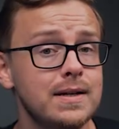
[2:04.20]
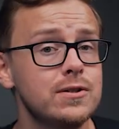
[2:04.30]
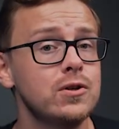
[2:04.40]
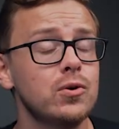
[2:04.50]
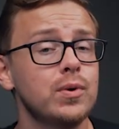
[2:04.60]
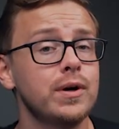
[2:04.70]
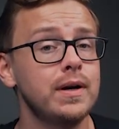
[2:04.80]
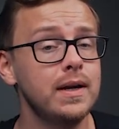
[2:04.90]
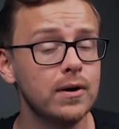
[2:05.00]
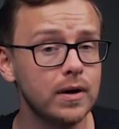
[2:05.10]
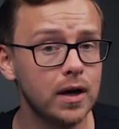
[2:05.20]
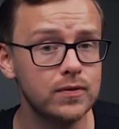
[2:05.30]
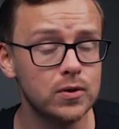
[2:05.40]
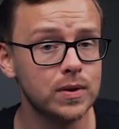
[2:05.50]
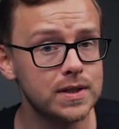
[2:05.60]
is nowhere near enough
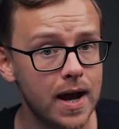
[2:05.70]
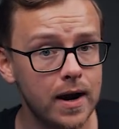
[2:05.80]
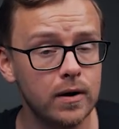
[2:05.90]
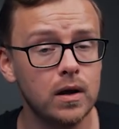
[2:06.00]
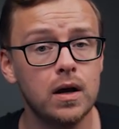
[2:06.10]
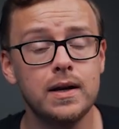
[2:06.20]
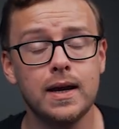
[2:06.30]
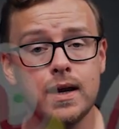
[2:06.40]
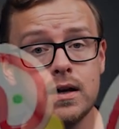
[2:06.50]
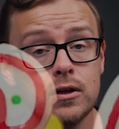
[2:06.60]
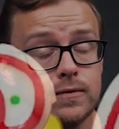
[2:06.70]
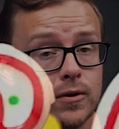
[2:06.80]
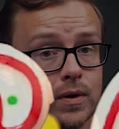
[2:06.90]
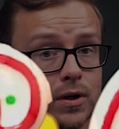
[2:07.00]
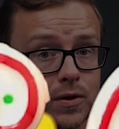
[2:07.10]
to retire on. And if
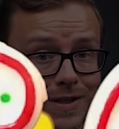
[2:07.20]
you're in your